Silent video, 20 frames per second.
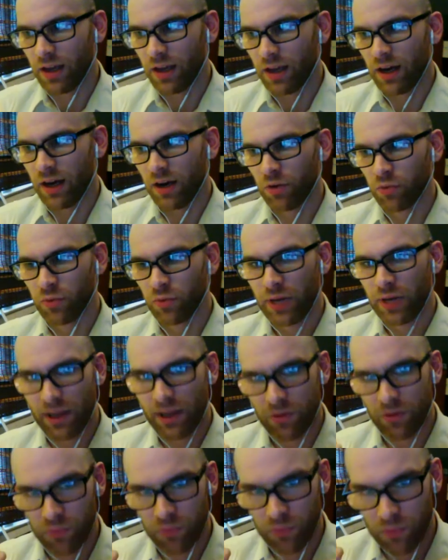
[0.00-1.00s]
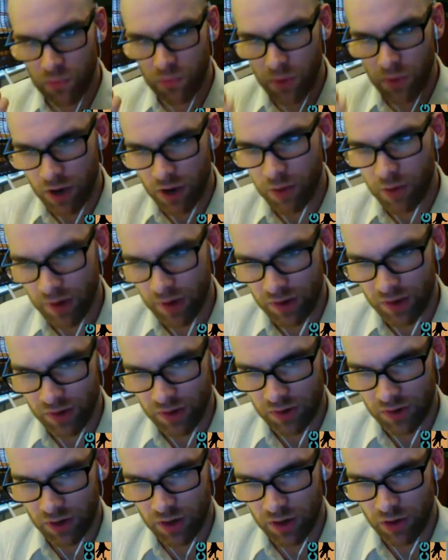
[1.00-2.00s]
really
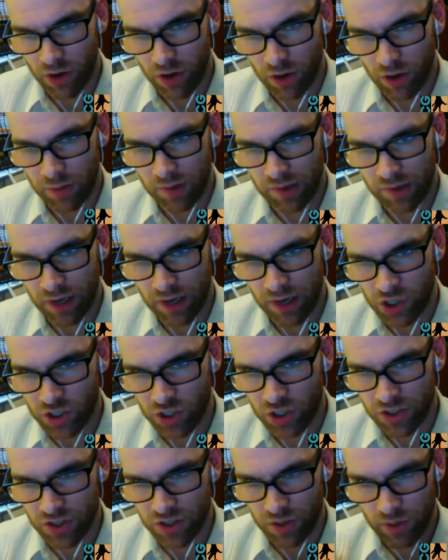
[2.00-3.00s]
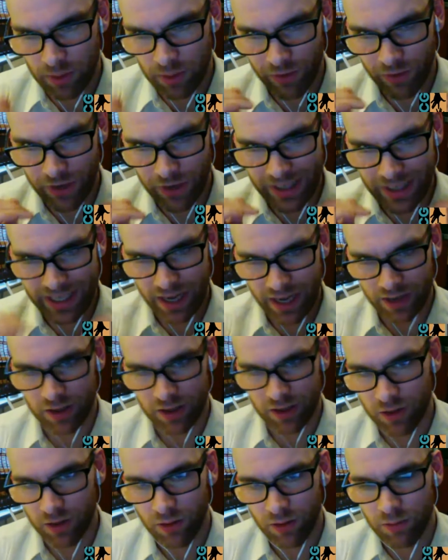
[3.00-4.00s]
rigorous in your argumentation, and so you want to be very
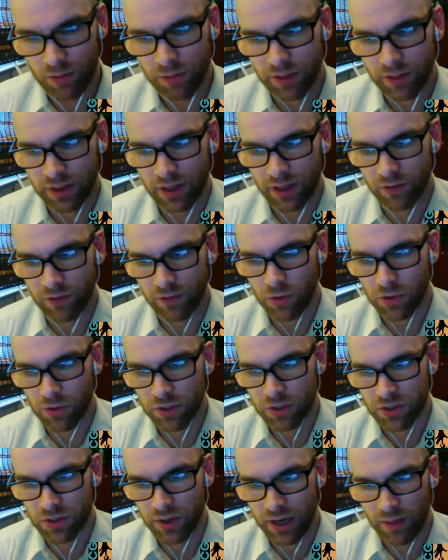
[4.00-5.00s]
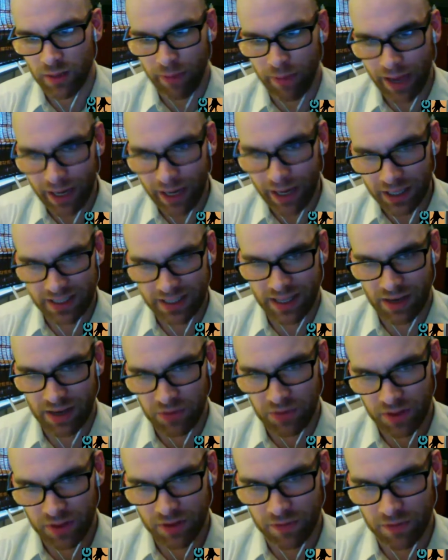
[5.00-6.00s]
technical, but then of course you got to balance that
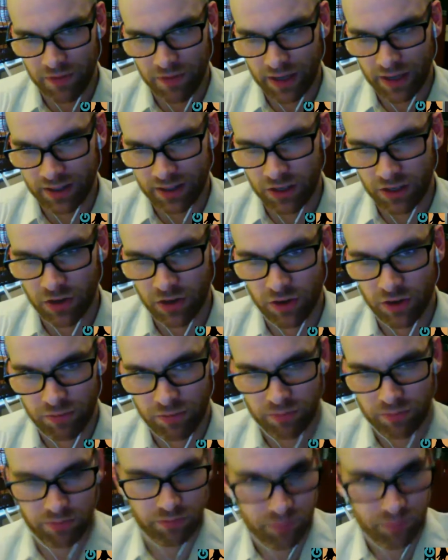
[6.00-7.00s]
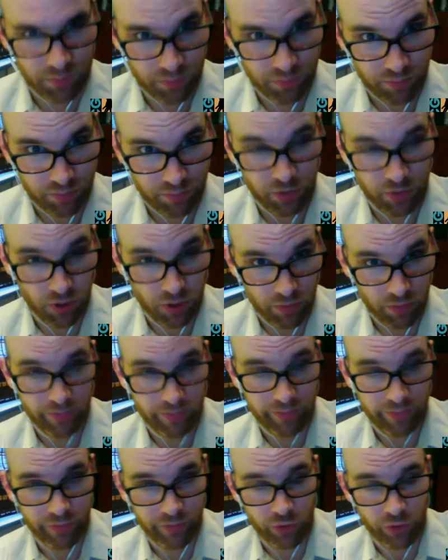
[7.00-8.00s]
with the fact that you're
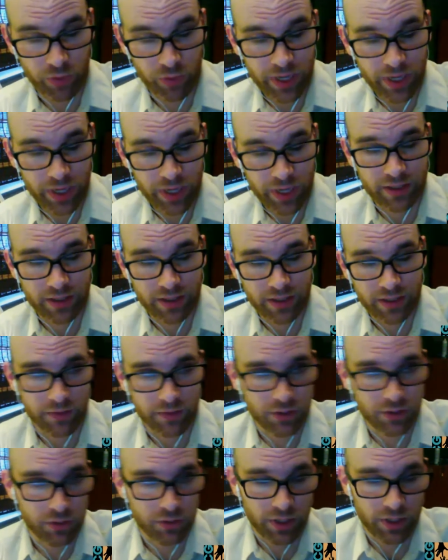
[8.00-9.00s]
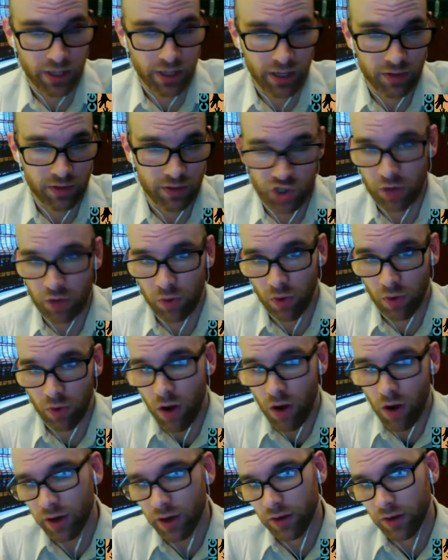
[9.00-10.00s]
reading this stuff to a kind of general
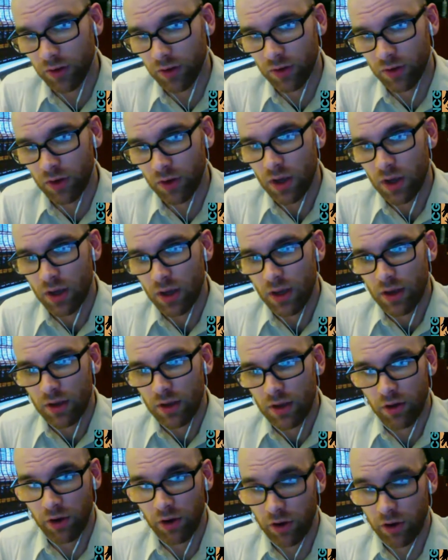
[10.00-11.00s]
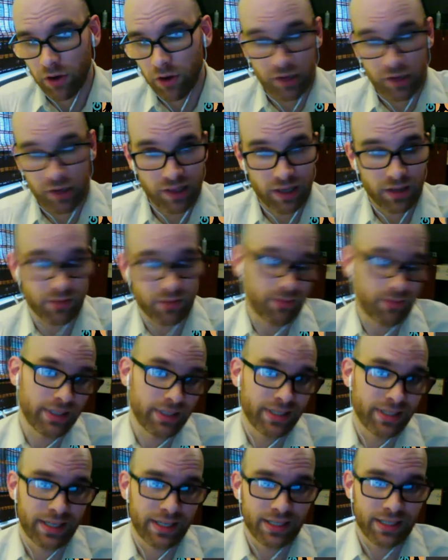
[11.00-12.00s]
audience, an audience that
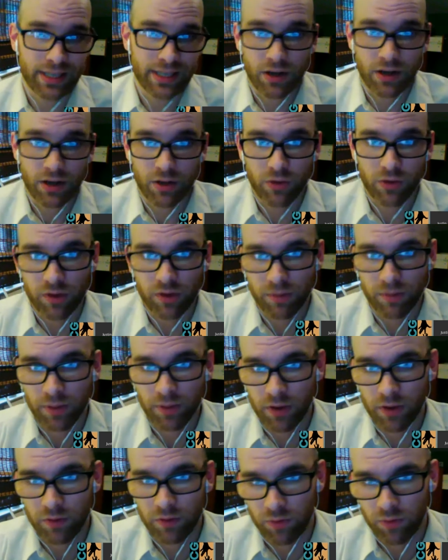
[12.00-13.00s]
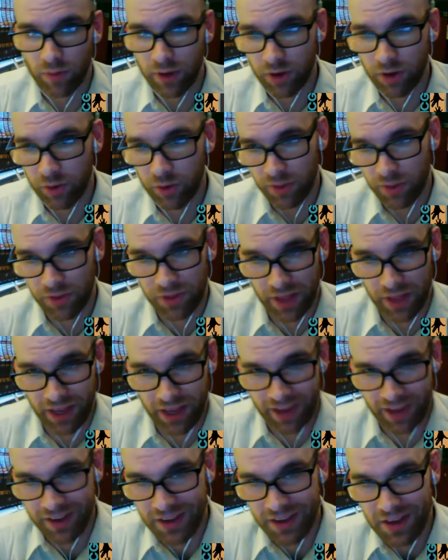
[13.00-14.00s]
isn't necessarily going to be familiar with
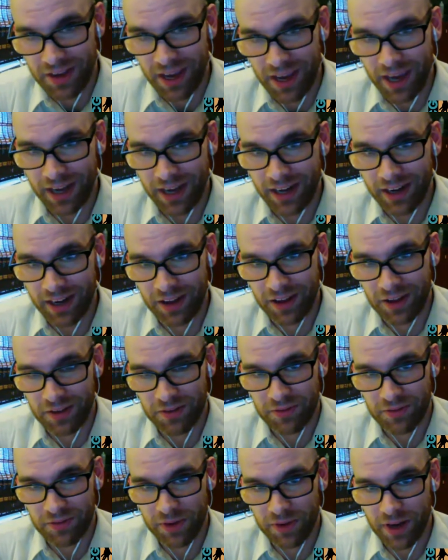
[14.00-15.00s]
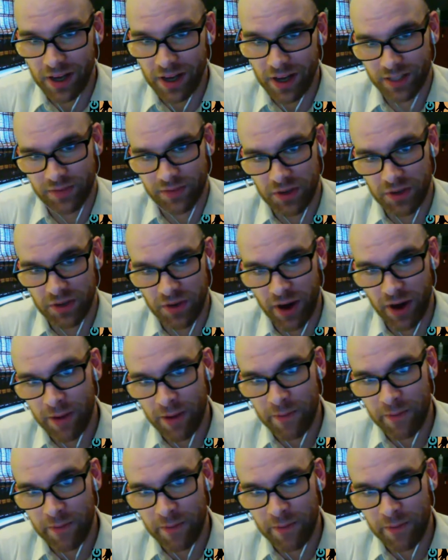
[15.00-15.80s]
like analytic philosophy, right?